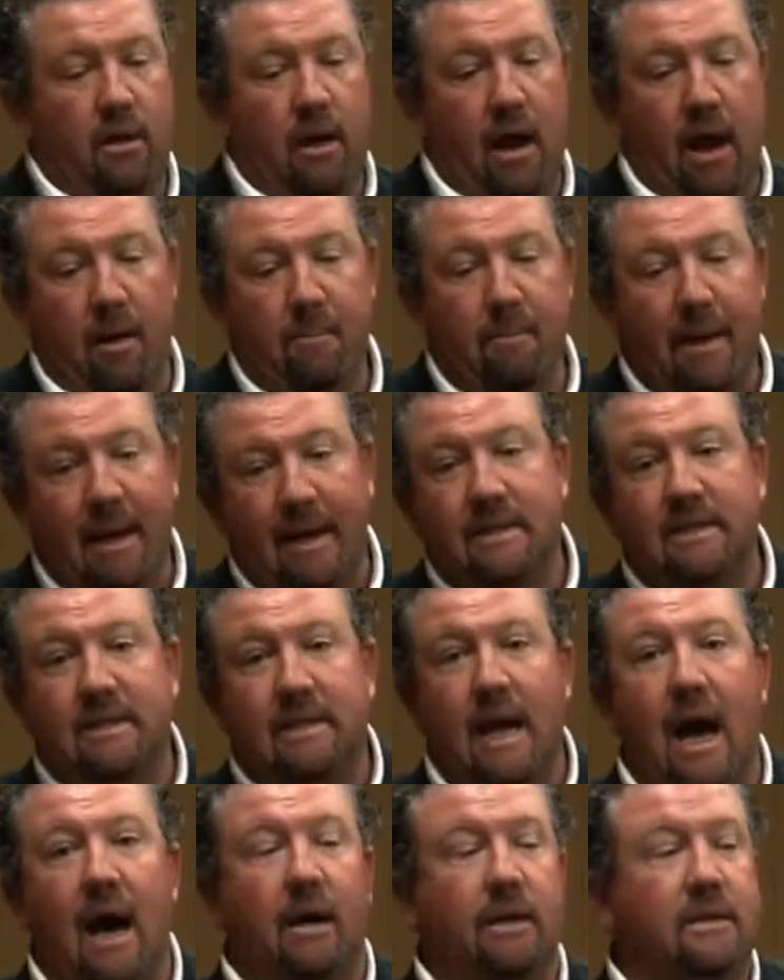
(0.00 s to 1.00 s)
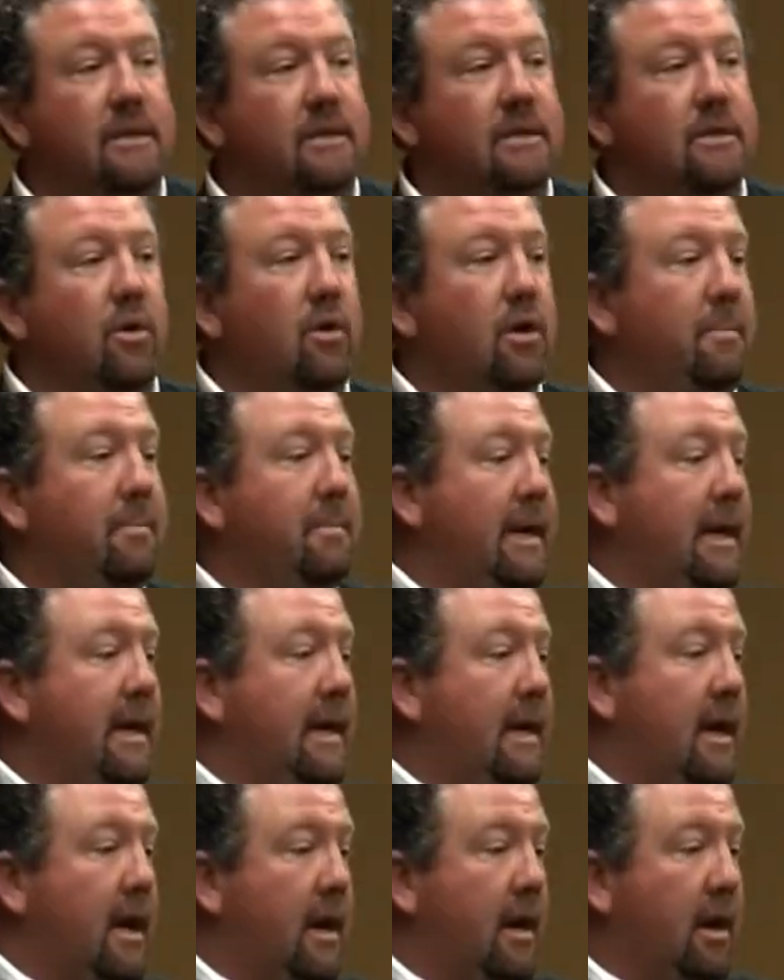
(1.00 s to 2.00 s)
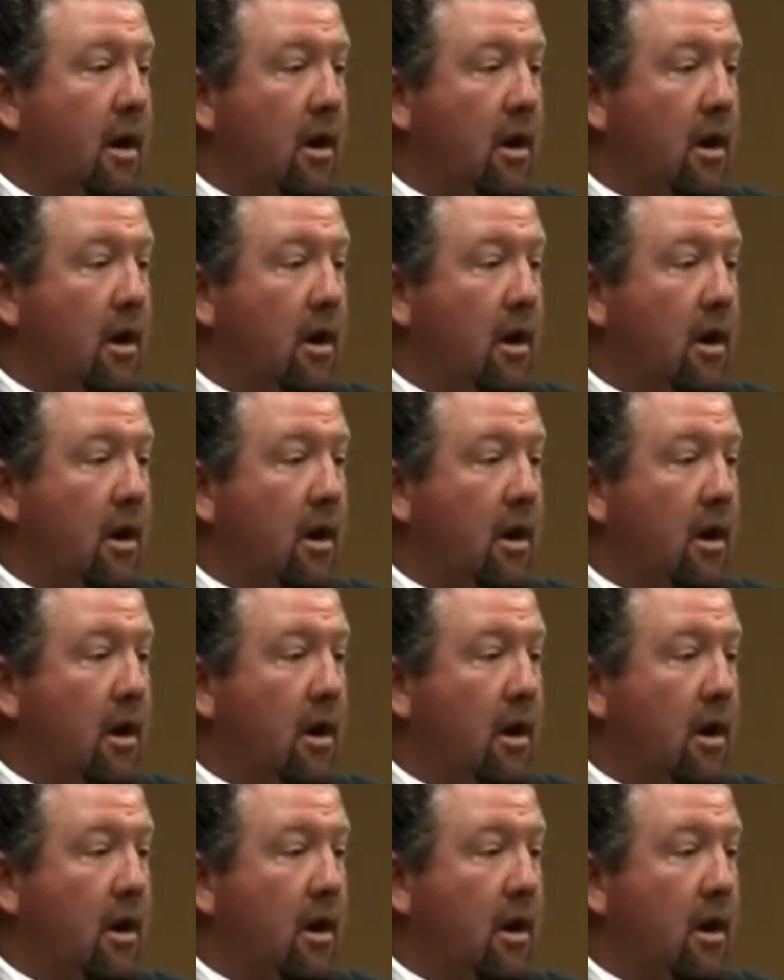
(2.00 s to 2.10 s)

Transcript: Our biggest challenge is going to be